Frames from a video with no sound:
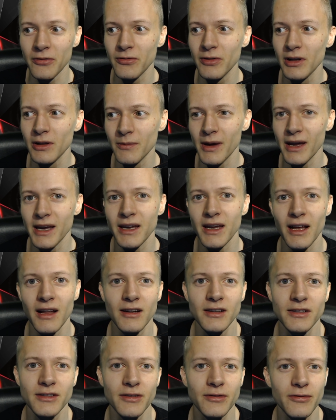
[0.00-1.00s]
We'll make a
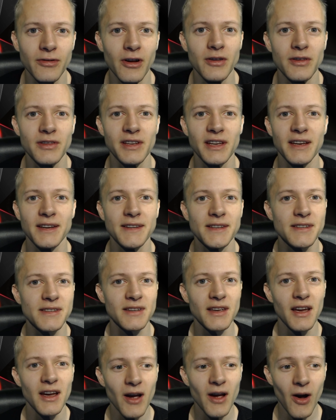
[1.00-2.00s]
lot of fun things
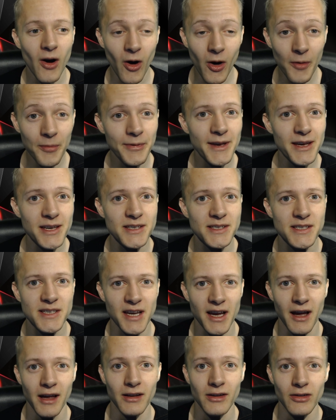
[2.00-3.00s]
on this
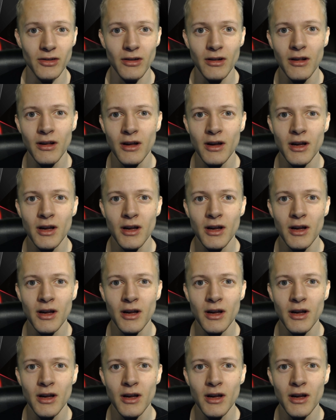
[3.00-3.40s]
channel.